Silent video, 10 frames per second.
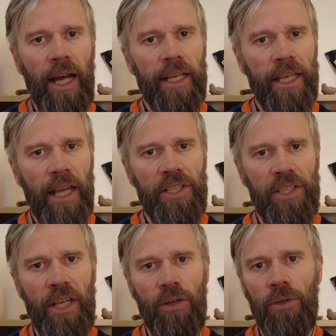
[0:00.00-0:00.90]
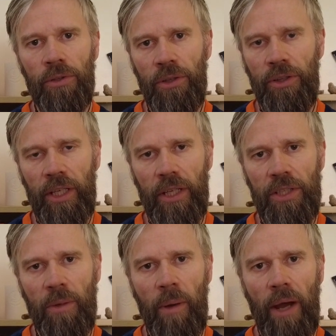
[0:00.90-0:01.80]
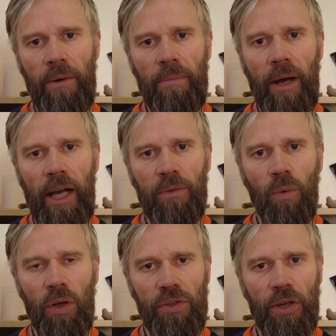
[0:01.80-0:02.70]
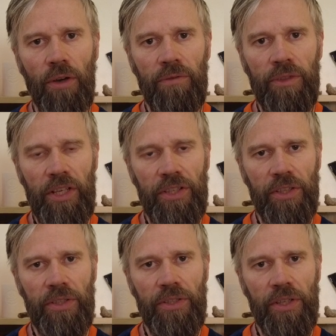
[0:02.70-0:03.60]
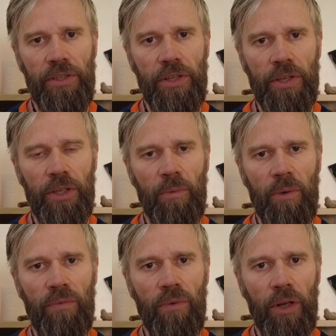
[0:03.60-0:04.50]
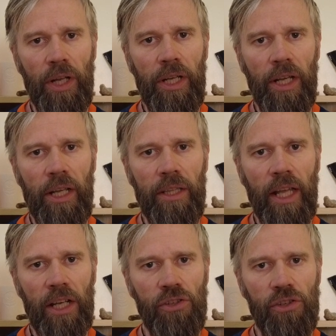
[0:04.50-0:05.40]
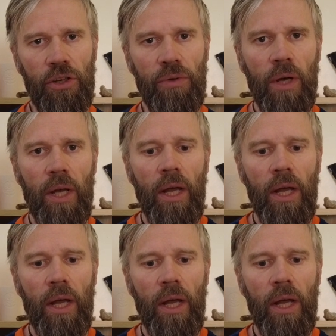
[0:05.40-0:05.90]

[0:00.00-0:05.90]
I guess the other thing is to bear in mind what sort of distances you're going to be running in that shoe.